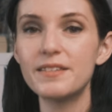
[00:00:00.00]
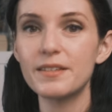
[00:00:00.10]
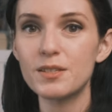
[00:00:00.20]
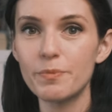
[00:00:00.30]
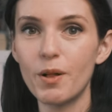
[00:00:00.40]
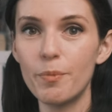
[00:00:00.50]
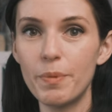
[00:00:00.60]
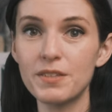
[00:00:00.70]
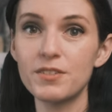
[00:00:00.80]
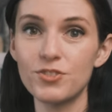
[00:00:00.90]
did a small
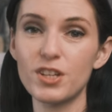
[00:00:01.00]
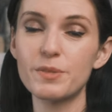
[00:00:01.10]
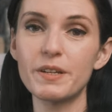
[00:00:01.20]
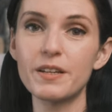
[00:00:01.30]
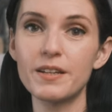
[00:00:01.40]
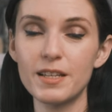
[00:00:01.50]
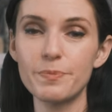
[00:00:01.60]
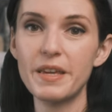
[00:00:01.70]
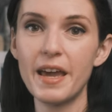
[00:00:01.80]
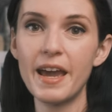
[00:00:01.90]
bust adjustment, an
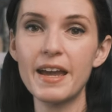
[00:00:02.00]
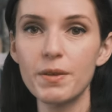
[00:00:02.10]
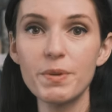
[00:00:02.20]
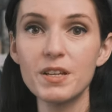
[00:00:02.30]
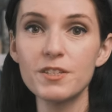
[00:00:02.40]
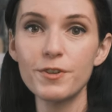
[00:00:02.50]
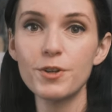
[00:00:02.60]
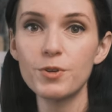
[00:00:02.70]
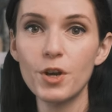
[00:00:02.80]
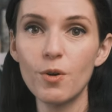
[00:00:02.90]
SBA. Because if you
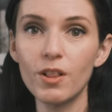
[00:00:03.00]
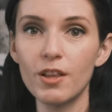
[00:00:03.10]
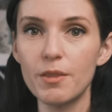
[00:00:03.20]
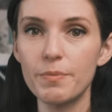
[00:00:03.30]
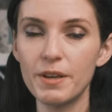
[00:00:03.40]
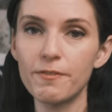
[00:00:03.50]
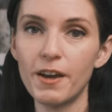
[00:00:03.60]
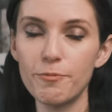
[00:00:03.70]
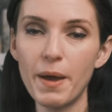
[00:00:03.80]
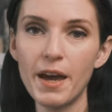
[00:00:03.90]
don't know, a lot of the big
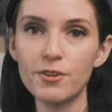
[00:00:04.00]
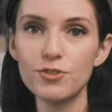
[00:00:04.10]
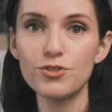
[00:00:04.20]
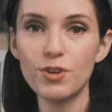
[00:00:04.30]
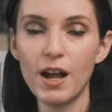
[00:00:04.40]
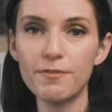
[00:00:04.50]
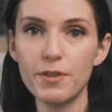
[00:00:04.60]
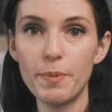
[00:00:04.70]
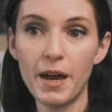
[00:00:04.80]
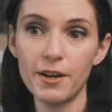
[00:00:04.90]
five patterns draft
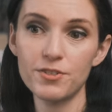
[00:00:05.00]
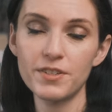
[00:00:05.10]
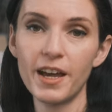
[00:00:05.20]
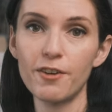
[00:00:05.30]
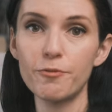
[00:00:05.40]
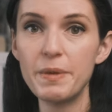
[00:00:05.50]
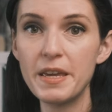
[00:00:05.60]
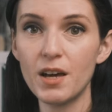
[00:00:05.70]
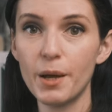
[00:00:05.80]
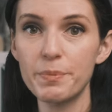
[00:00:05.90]
their patterns to have B
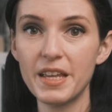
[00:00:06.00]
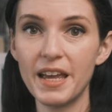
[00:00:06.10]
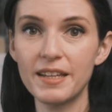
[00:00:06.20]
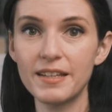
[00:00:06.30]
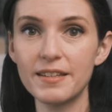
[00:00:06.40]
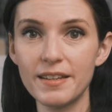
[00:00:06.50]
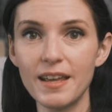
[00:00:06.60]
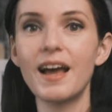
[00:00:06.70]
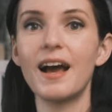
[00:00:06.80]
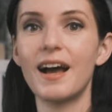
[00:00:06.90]
cups. And
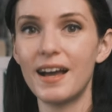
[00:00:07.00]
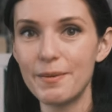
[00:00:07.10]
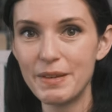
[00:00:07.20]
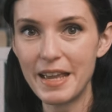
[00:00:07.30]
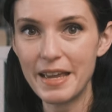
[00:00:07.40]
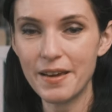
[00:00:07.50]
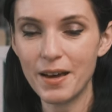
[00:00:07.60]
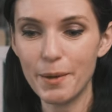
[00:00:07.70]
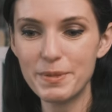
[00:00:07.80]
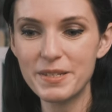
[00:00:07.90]
I'm an A cup,